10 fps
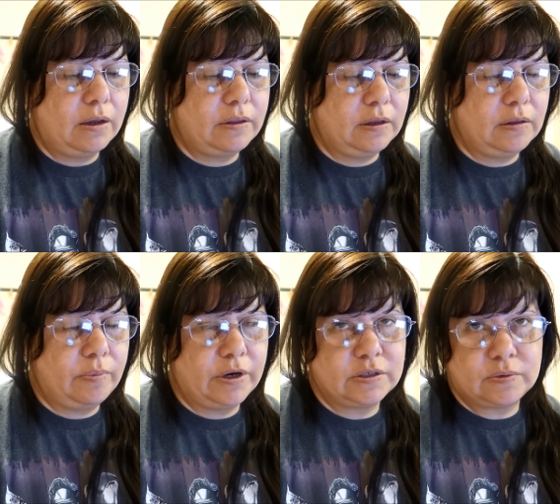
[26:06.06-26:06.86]
I think the
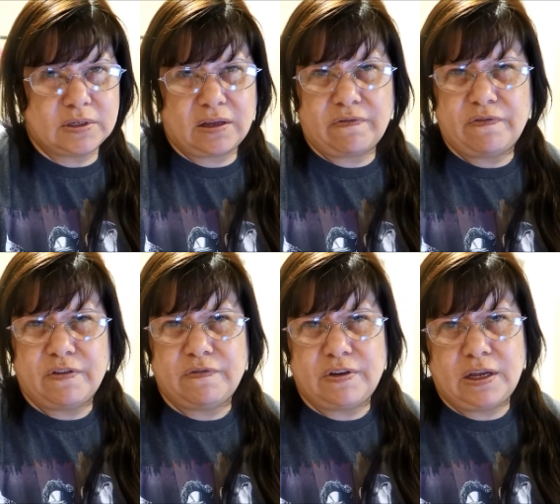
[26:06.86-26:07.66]
price was like
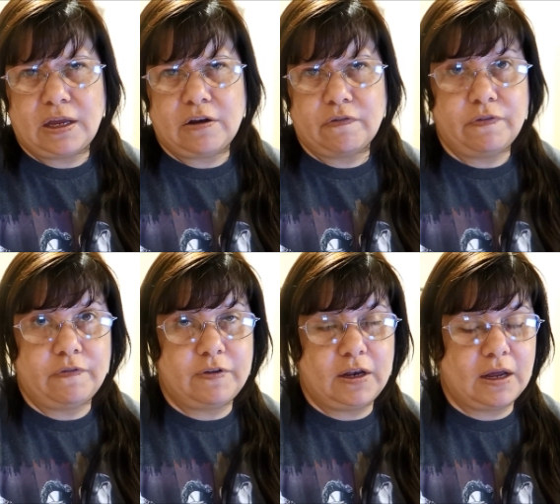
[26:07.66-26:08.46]
58 or
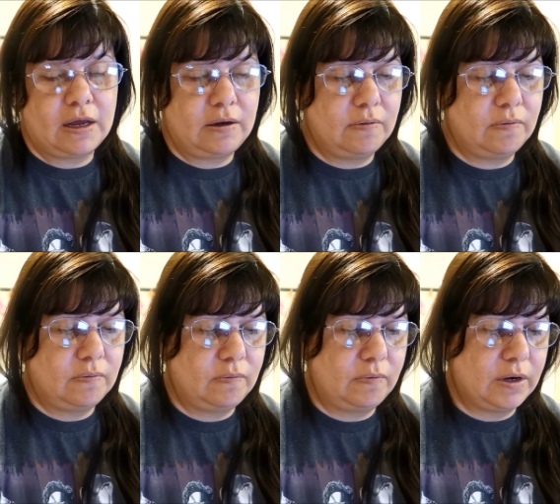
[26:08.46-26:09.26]
59
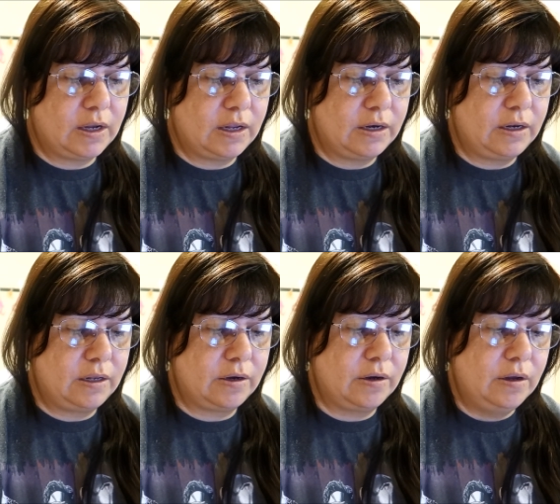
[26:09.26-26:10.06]
when I had it in
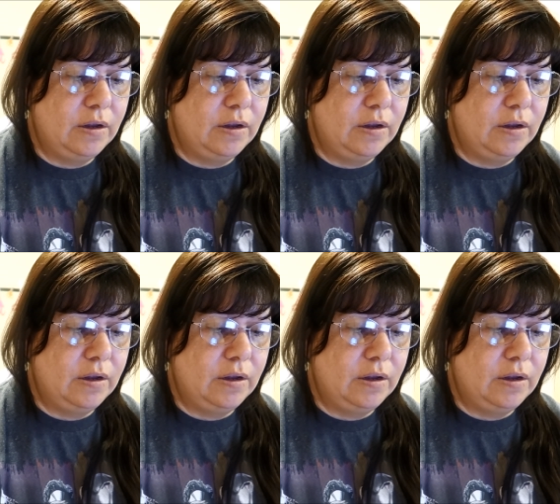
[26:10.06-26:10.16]
there.